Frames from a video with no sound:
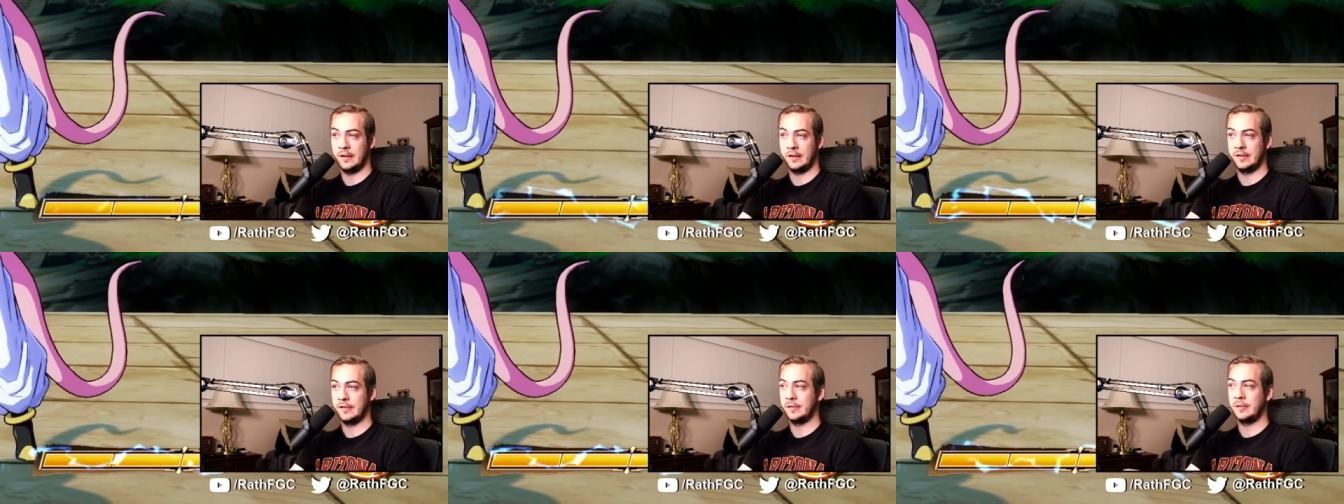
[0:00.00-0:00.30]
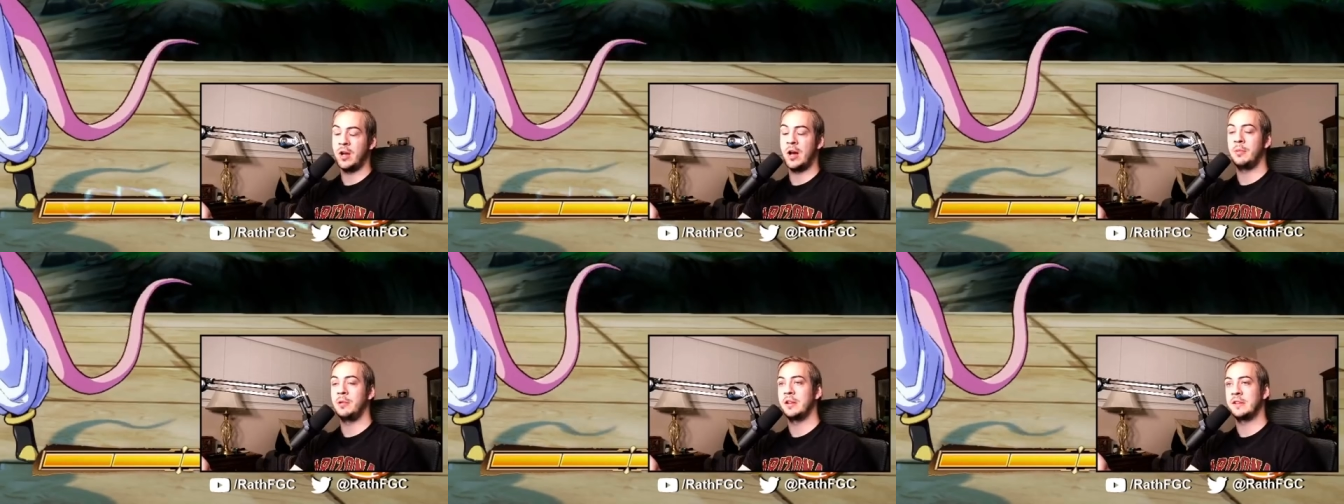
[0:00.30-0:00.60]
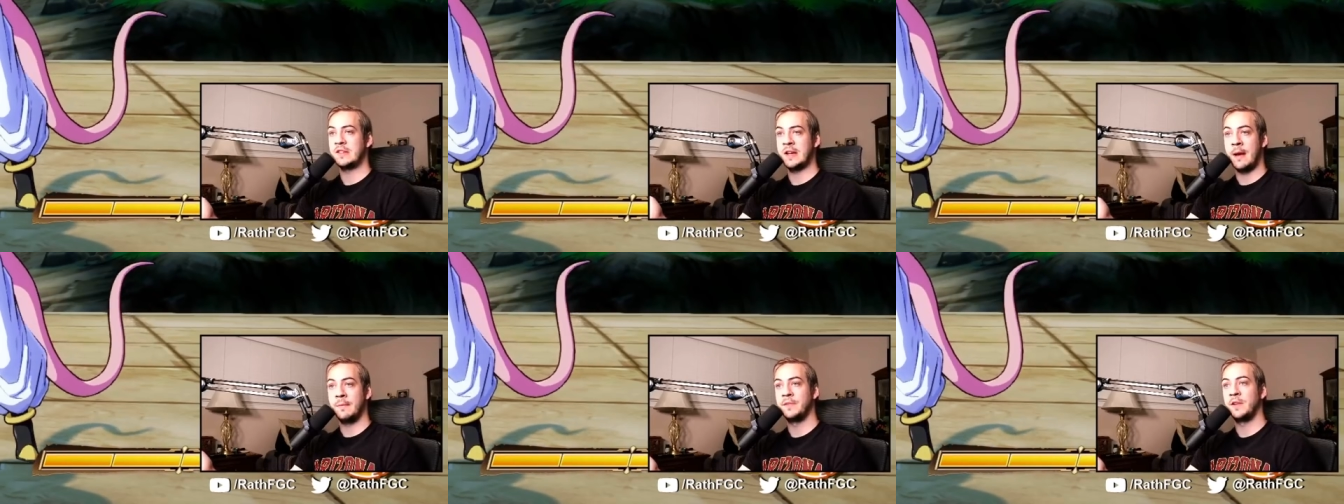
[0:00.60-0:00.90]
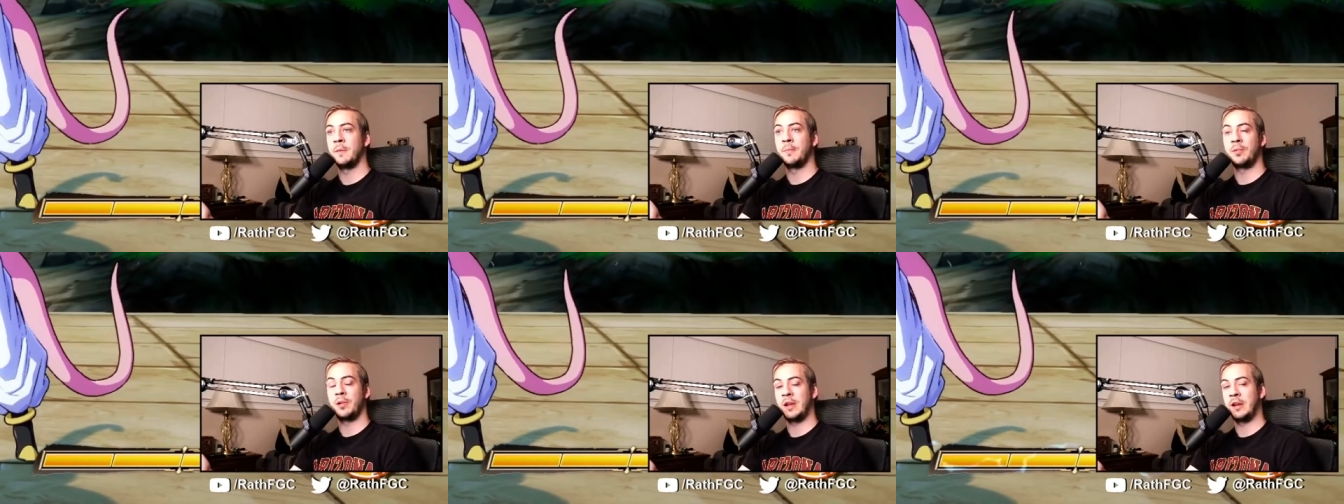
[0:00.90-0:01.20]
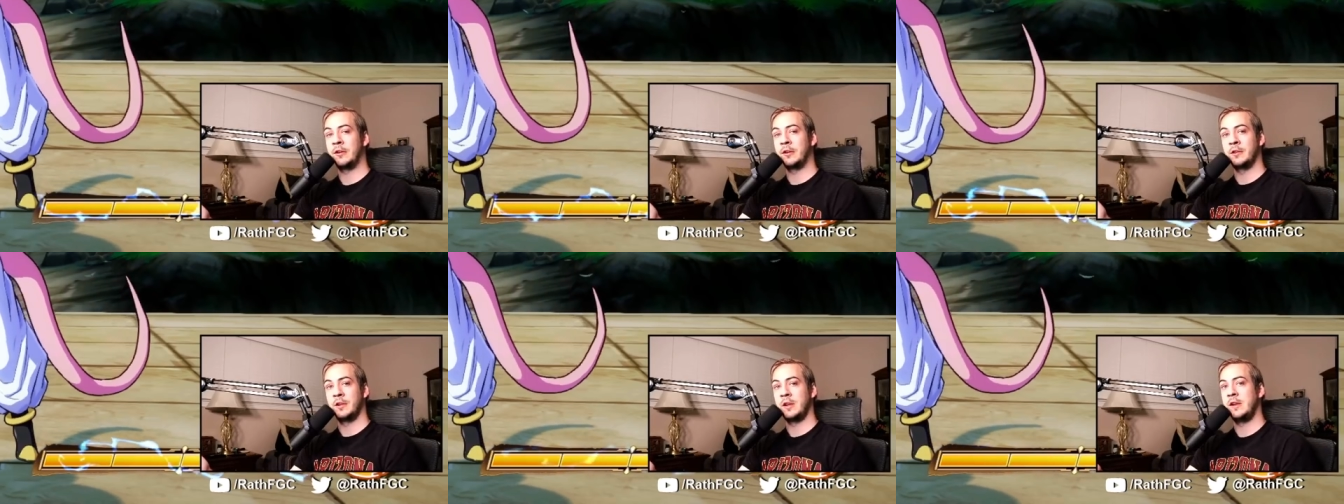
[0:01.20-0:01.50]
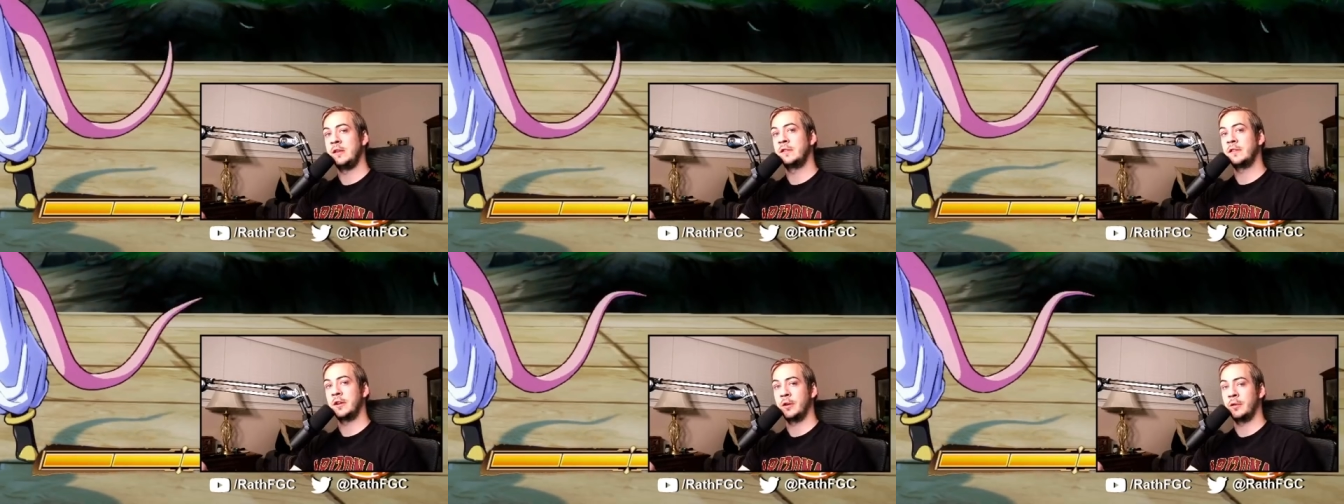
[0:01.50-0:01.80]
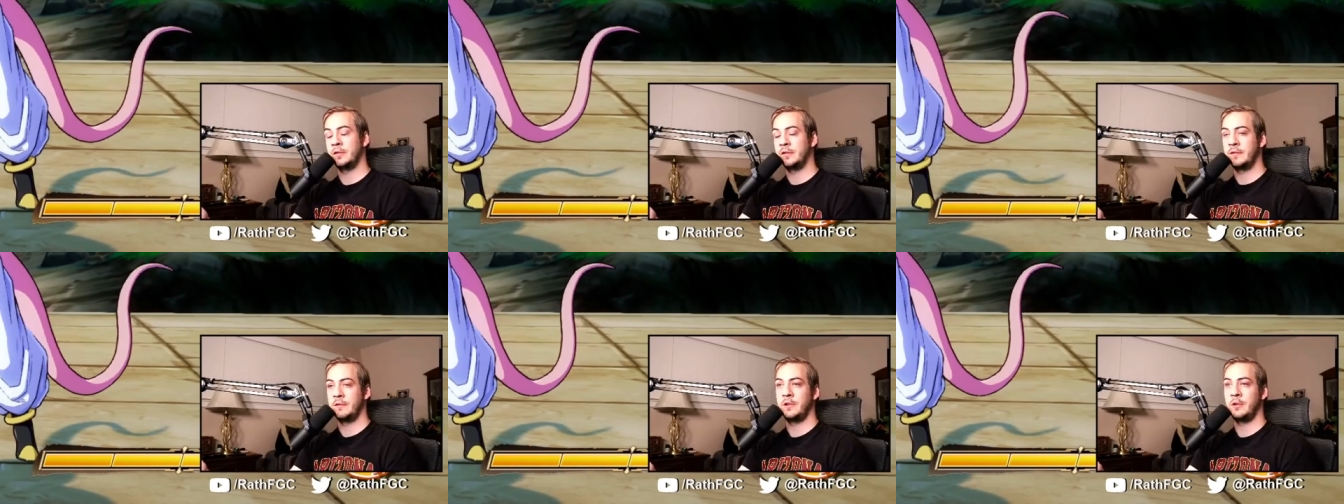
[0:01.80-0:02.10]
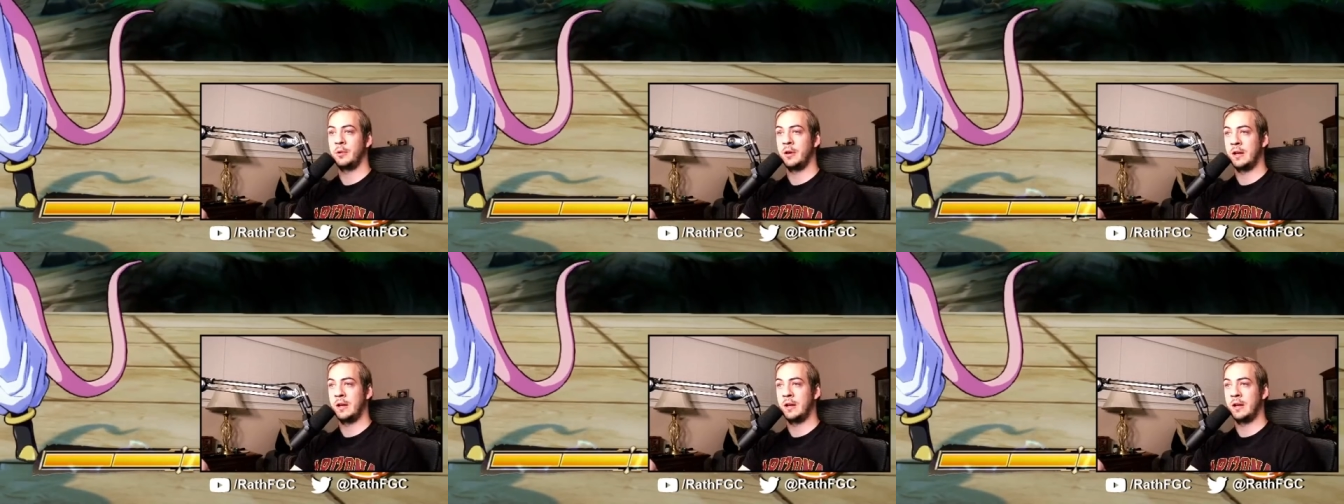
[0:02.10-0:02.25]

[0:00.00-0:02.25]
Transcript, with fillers: is probably a top 10 player on the east coast of the